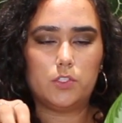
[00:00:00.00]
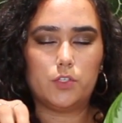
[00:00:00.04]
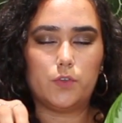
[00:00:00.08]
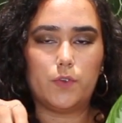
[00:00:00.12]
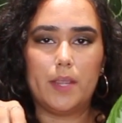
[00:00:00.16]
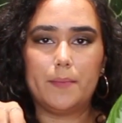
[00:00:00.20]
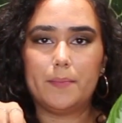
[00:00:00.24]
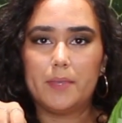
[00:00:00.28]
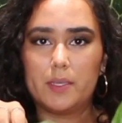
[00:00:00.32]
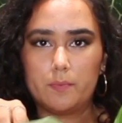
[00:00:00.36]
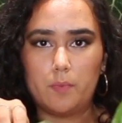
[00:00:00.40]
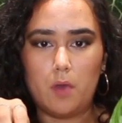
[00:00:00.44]

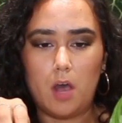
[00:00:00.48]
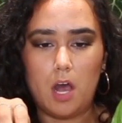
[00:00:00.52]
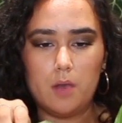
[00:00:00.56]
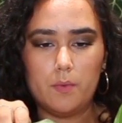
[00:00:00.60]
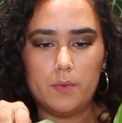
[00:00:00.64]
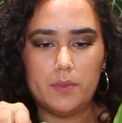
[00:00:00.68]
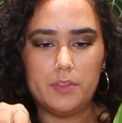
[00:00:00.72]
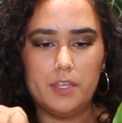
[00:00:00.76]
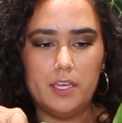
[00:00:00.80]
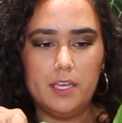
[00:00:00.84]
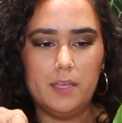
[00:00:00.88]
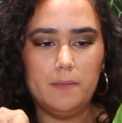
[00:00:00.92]
ceramic pot
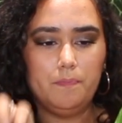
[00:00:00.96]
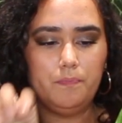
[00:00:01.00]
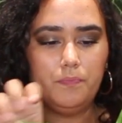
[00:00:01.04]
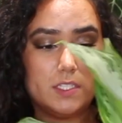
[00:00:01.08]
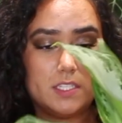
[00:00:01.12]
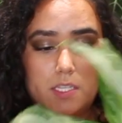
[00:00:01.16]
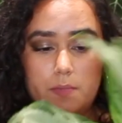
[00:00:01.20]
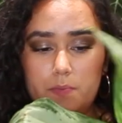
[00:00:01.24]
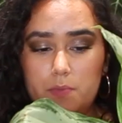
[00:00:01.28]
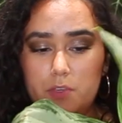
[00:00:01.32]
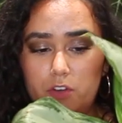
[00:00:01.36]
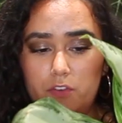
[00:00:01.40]
with it.
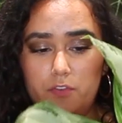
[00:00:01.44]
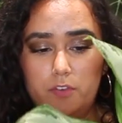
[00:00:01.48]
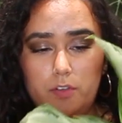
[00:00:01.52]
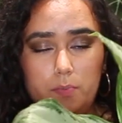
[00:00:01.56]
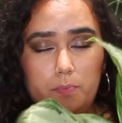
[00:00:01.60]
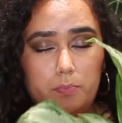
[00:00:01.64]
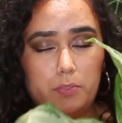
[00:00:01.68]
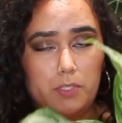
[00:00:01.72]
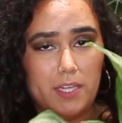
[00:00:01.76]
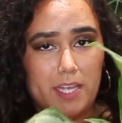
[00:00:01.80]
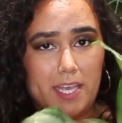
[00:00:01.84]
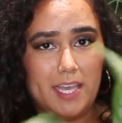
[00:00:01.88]
It's a beautiful
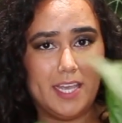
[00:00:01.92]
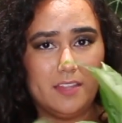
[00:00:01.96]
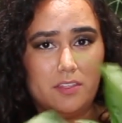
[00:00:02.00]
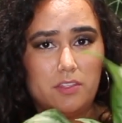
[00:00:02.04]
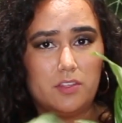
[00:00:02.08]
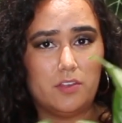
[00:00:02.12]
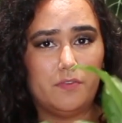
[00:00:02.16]
plant.